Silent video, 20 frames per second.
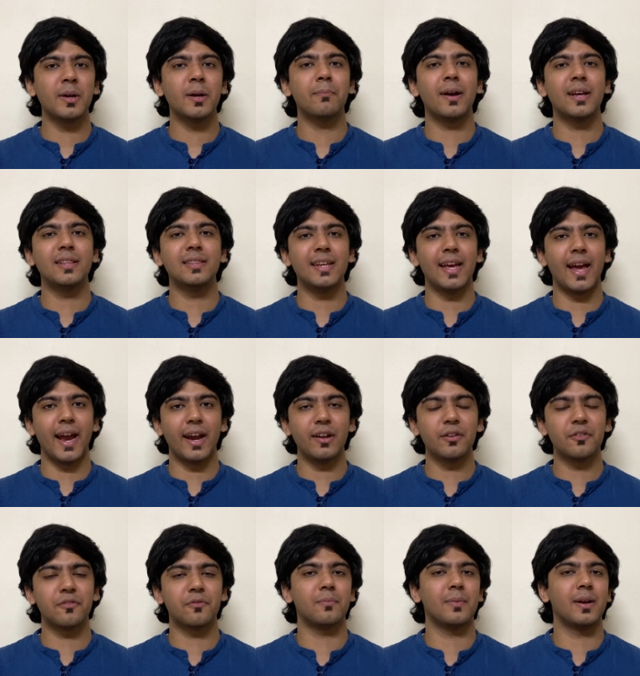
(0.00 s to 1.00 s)
by the end
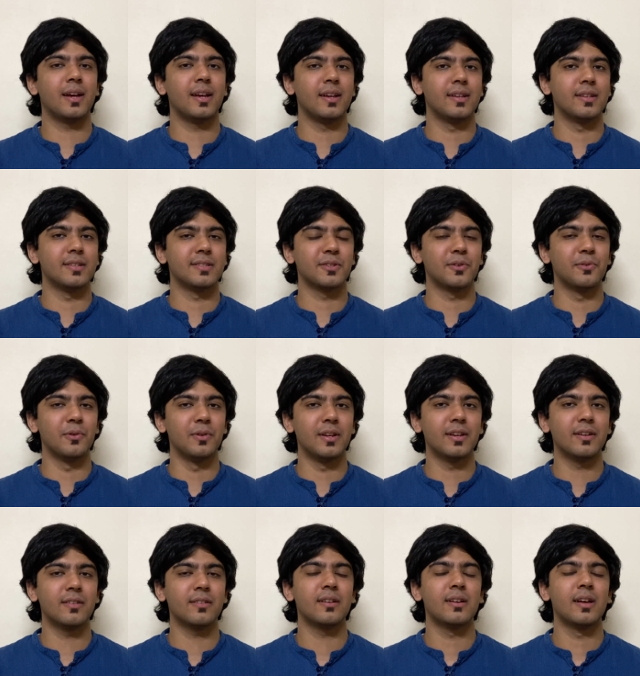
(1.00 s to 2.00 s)
of my school
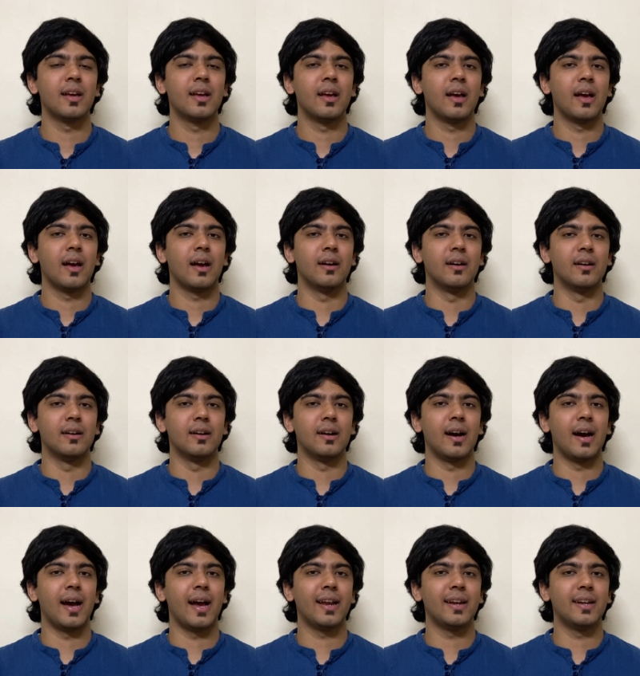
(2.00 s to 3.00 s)
year,
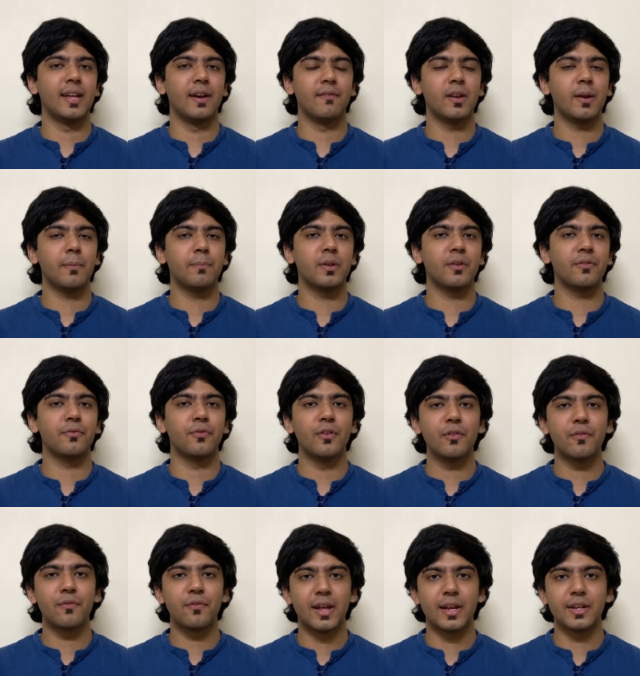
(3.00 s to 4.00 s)
I had developed a
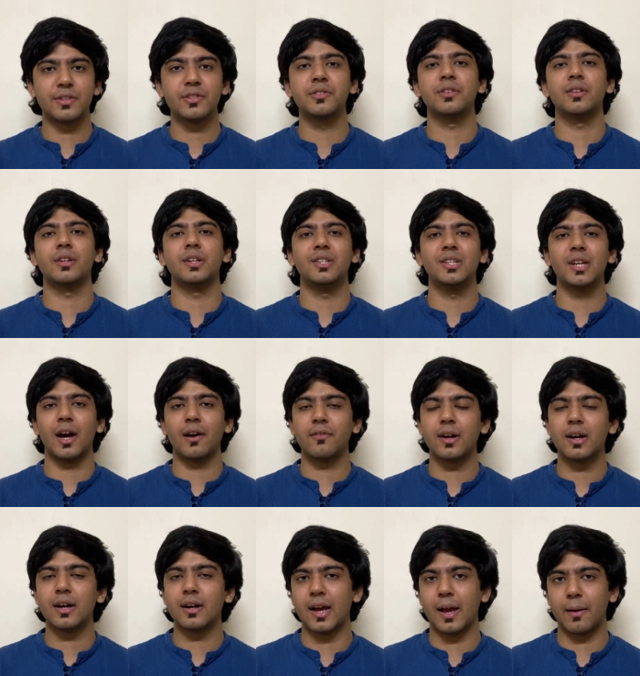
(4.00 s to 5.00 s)
full-fledged
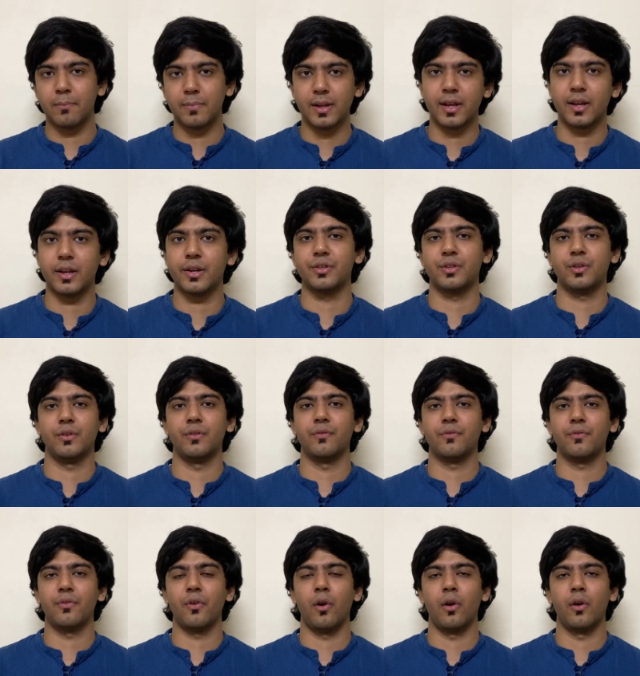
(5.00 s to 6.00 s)
Java application
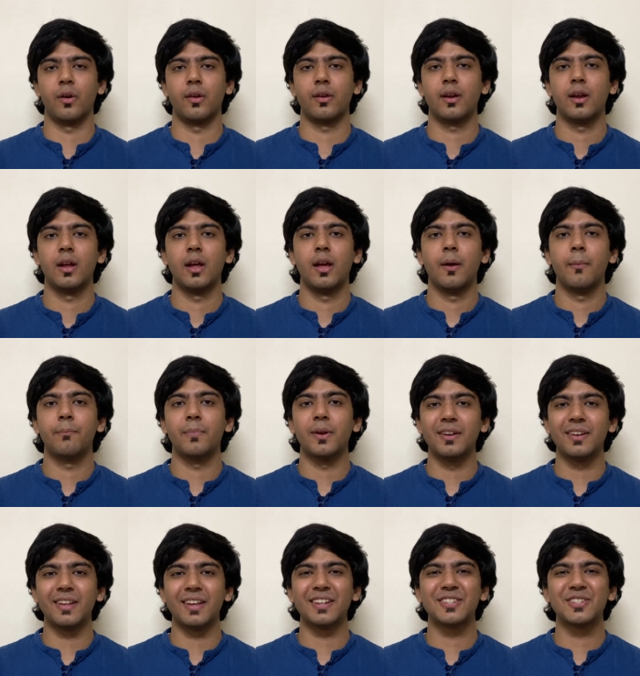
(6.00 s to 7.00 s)
for
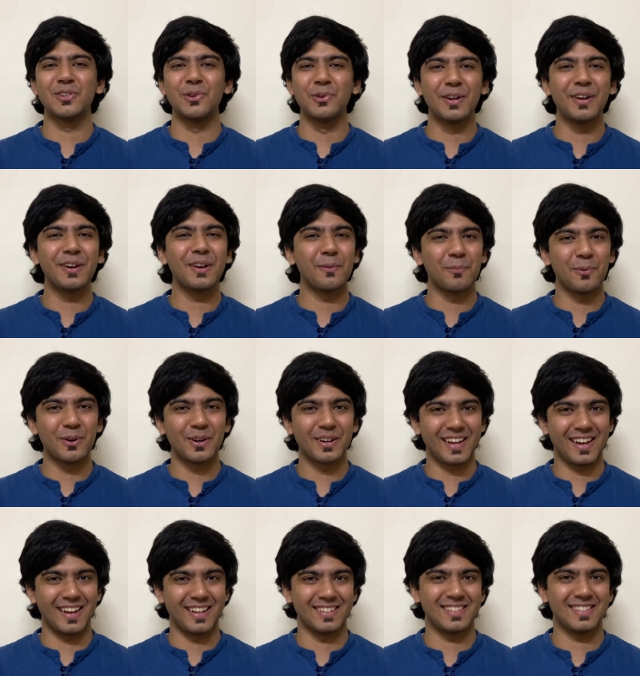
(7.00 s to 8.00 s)
printing student report
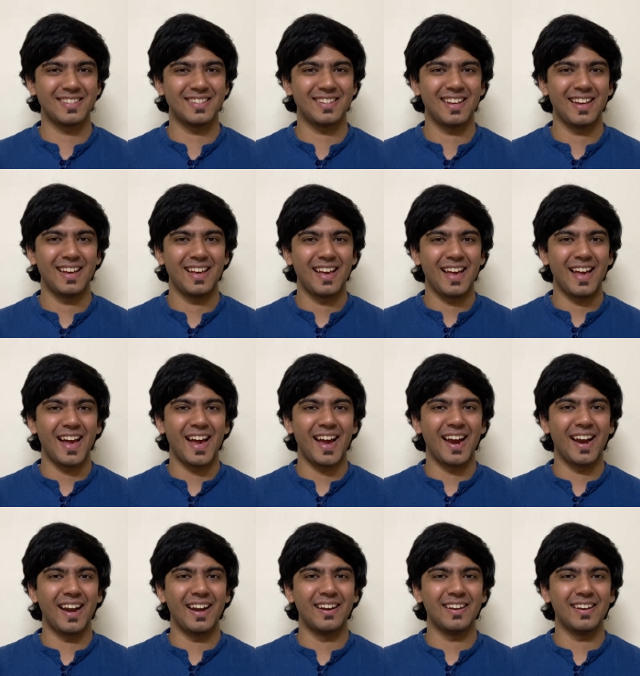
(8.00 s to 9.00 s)
cards,
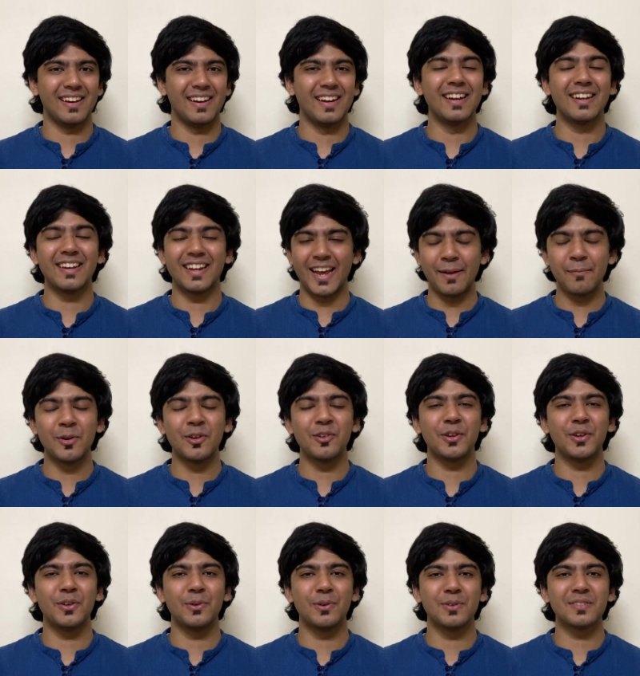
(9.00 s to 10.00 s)
and it came into
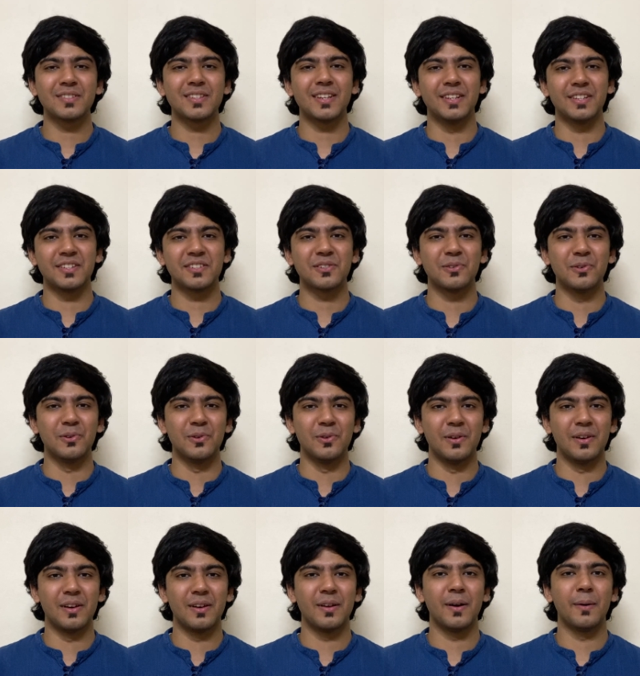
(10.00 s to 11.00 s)
use in
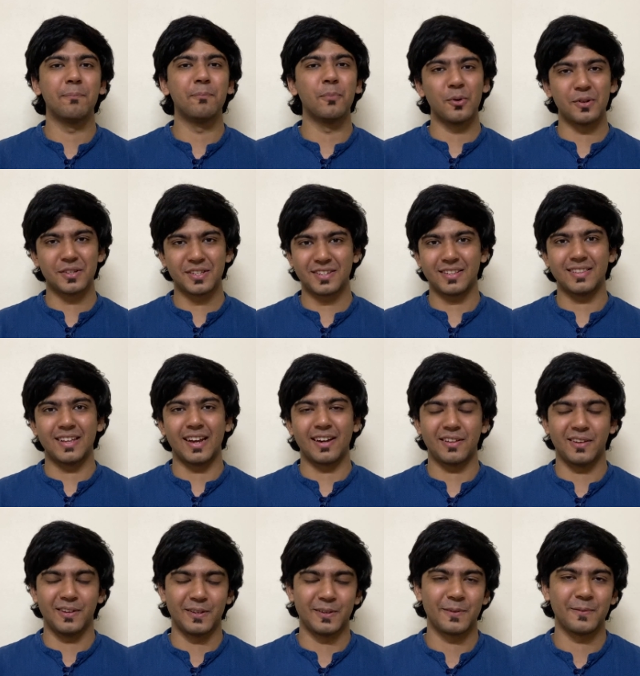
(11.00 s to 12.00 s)
school post that
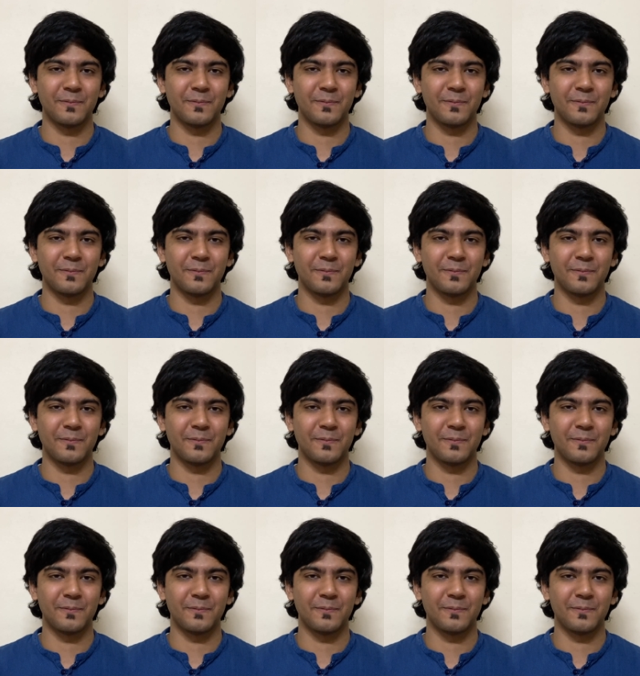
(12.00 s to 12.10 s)
year.